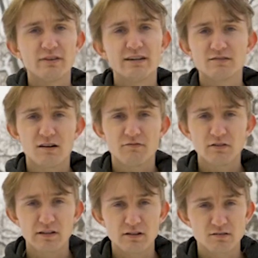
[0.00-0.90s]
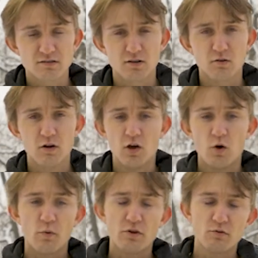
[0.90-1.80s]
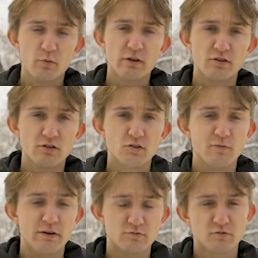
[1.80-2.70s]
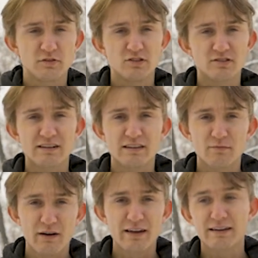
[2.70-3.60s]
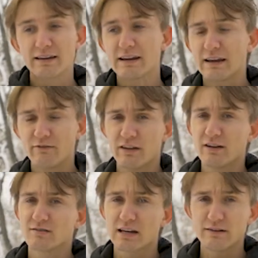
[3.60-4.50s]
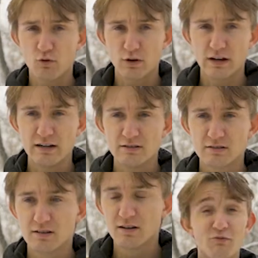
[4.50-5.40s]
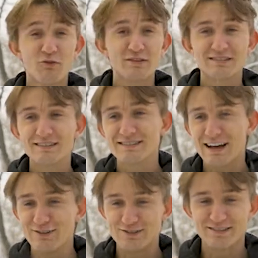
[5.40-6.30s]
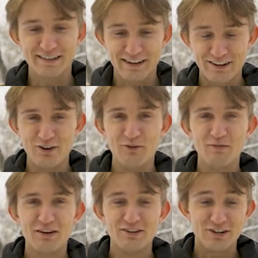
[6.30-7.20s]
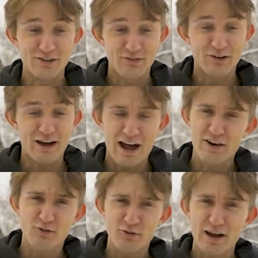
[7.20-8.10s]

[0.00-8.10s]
tenths off the leaders. So we knew what we could do, but it was really just getting the bike and getting everything else kind of organized. Before the season, I was just sitting at home trying to figure out how do you